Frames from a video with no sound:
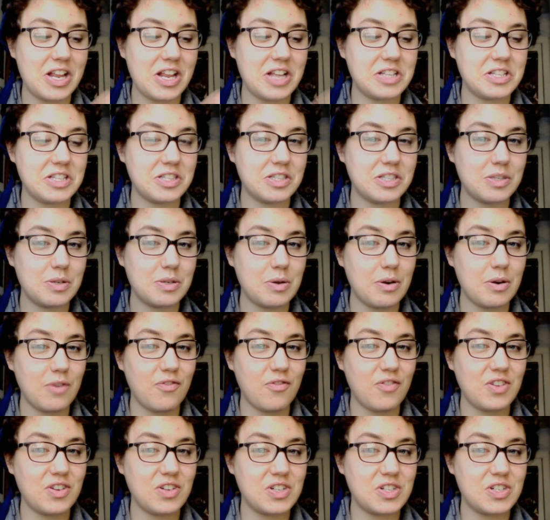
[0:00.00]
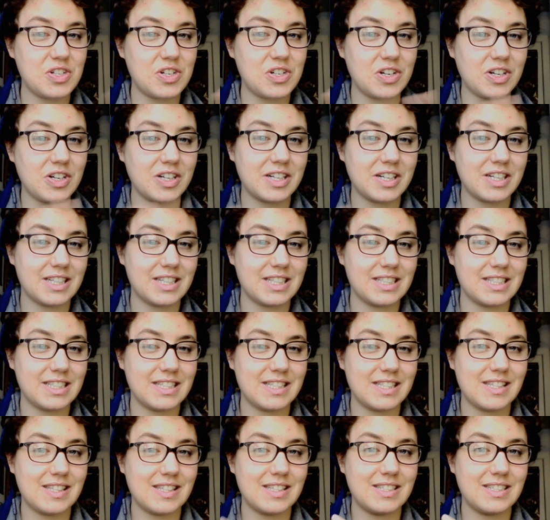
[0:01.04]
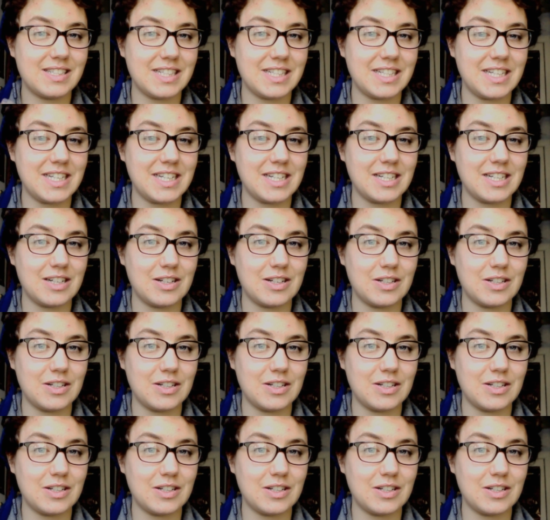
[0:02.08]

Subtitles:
it's sort of a dark stain